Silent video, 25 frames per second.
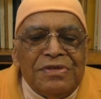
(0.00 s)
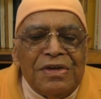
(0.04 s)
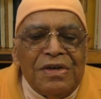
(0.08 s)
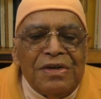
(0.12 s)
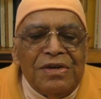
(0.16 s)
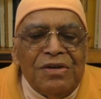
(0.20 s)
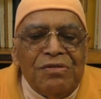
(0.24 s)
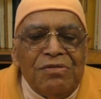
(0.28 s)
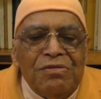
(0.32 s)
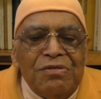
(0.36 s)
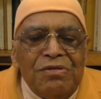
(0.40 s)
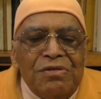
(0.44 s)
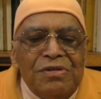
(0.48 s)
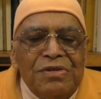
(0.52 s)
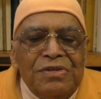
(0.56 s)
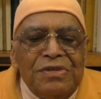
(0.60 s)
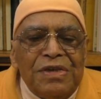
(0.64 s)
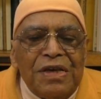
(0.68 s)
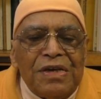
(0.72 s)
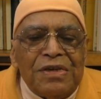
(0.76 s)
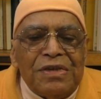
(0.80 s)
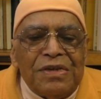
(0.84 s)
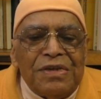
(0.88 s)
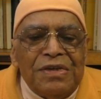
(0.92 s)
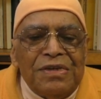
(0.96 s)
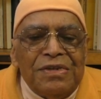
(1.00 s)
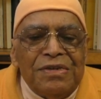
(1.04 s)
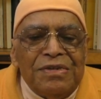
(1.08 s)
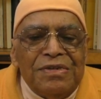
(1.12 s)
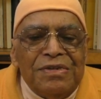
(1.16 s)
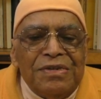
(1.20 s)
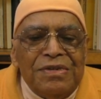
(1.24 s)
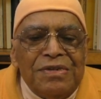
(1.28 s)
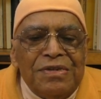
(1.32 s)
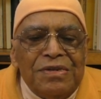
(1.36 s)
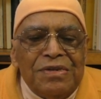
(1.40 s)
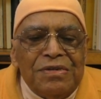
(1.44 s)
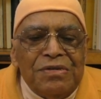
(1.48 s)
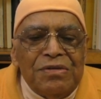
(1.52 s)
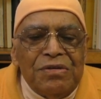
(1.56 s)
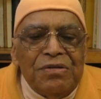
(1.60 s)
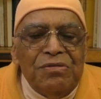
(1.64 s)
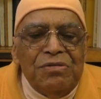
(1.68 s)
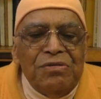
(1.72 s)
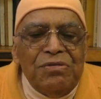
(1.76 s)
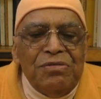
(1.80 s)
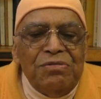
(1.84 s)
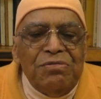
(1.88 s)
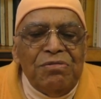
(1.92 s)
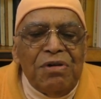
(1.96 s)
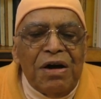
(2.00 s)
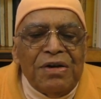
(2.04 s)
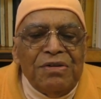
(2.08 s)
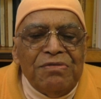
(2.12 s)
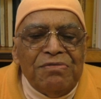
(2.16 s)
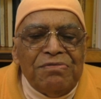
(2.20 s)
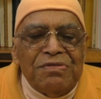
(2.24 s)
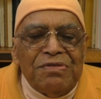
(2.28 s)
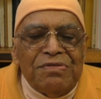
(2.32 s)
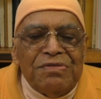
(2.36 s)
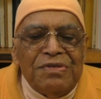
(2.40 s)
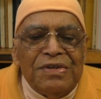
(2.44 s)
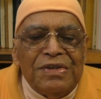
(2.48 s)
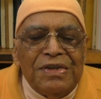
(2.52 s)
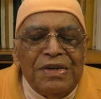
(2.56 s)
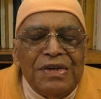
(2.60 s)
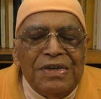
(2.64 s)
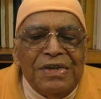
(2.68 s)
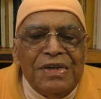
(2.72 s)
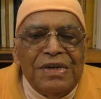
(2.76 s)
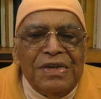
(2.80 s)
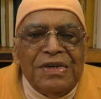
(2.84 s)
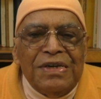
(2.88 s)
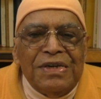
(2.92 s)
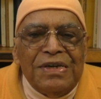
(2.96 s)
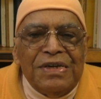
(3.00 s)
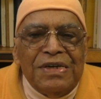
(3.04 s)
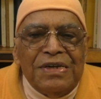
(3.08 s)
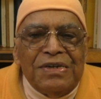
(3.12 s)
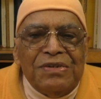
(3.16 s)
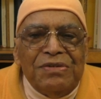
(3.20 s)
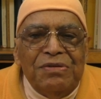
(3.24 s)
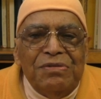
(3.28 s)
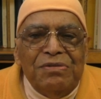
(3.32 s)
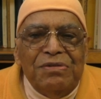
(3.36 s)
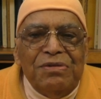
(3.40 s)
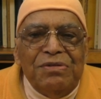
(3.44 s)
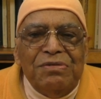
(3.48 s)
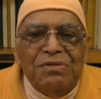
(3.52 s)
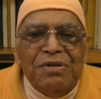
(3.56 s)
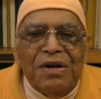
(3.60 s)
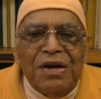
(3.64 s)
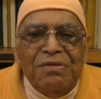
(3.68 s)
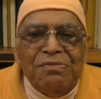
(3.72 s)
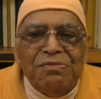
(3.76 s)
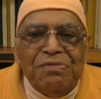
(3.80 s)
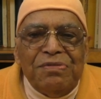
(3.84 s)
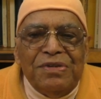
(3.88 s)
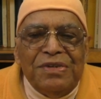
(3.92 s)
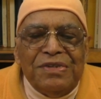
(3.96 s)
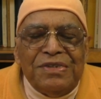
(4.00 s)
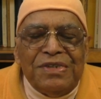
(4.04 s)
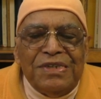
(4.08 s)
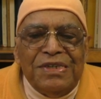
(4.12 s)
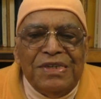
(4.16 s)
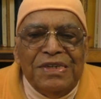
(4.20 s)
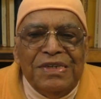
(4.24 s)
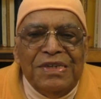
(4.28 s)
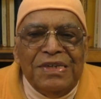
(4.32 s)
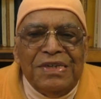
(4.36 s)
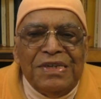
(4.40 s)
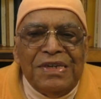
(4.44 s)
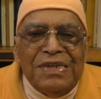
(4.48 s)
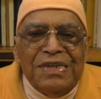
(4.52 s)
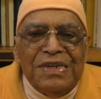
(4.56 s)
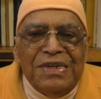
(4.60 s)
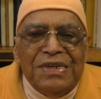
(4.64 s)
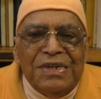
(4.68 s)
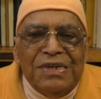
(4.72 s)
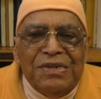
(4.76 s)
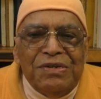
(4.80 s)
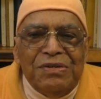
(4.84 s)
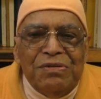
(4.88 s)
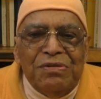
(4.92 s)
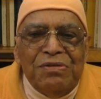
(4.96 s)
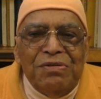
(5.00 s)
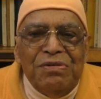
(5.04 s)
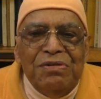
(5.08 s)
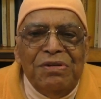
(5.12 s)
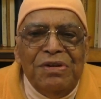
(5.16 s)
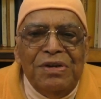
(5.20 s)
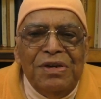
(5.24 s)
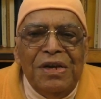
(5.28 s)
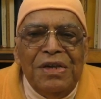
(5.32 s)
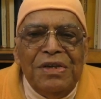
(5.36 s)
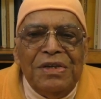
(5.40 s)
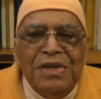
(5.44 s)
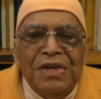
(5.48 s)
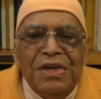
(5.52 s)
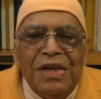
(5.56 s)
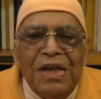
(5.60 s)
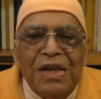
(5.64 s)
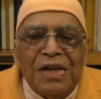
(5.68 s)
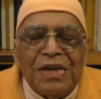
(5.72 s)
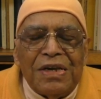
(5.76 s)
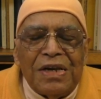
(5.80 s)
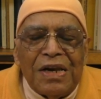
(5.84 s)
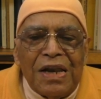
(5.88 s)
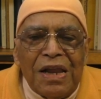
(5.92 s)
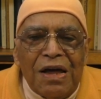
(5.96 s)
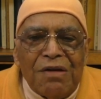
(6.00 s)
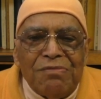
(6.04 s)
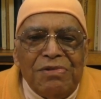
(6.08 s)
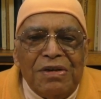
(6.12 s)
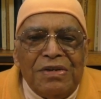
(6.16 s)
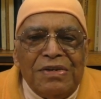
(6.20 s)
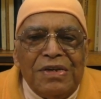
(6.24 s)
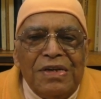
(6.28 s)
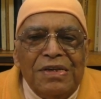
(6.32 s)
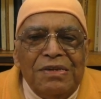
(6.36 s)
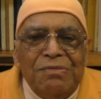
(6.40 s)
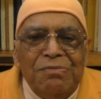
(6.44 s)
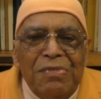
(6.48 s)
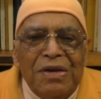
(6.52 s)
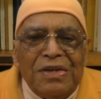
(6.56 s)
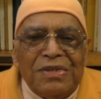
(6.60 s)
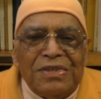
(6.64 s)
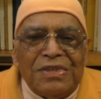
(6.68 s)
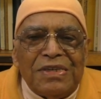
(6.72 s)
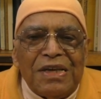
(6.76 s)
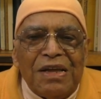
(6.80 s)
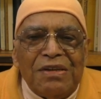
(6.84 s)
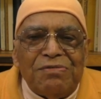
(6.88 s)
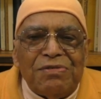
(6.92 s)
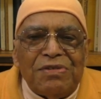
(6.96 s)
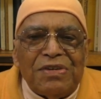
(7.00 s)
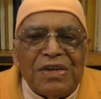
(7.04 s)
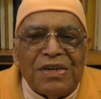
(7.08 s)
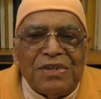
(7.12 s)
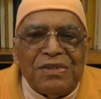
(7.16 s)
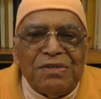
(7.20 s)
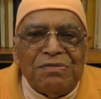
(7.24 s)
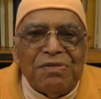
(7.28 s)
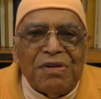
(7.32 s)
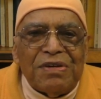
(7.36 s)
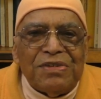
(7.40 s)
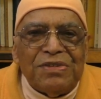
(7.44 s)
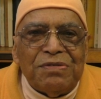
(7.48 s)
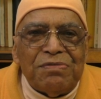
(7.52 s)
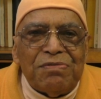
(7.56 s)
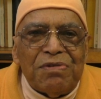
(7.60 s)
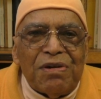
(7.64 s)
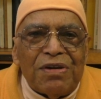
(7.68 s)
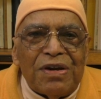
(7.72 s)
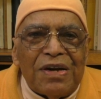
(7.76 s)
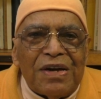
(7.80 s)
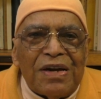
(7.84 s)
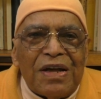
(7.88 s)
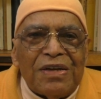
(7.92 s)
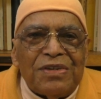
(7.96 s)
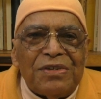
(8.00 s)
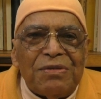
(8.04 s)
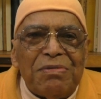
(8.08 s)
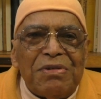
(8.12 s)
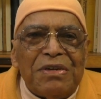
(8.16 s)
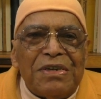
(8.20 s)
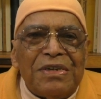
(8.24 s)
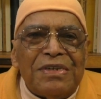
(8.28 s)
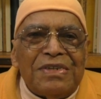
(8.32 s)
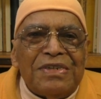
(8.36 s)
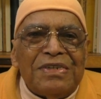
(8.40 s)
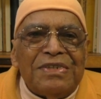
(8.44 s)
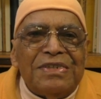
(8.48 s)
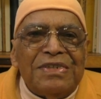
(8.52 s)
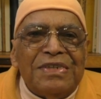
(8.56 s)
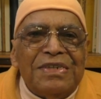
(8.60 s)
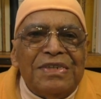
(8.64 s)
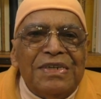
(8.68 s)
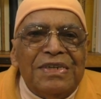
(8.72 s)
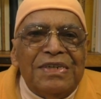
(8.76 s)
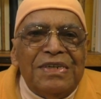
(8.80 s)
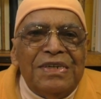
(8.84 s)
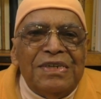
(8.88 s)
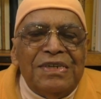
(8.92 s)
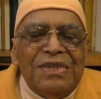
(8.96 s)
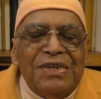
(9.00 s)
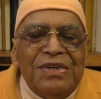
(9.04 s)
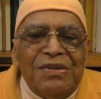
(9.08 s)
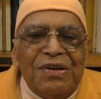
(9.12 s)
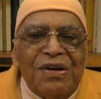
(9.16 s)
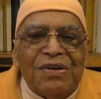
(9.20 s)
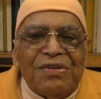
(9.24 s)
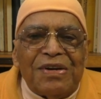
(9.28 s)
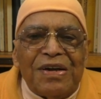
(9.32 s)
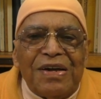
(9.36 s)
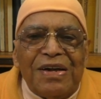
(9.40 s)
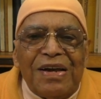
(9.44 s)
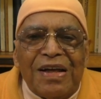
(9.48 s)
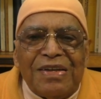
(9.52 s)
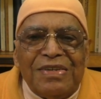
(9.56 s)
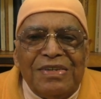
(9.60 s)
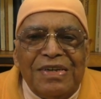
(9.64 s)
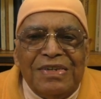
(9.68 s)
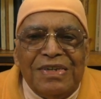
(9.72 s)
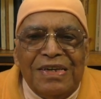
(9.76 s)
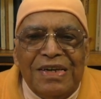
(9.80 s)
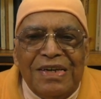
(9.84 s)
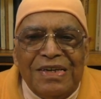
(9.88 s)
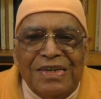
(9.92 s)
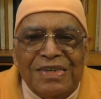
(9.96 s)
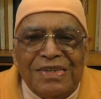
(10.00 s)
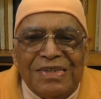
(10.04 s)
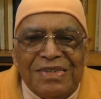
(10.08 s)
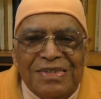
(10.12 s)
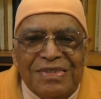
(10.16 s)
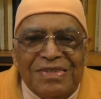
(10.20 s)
And who is a good wife? A good wife is she who willingly and lovingly makes self-sacrifice for her husband, not grudgingly.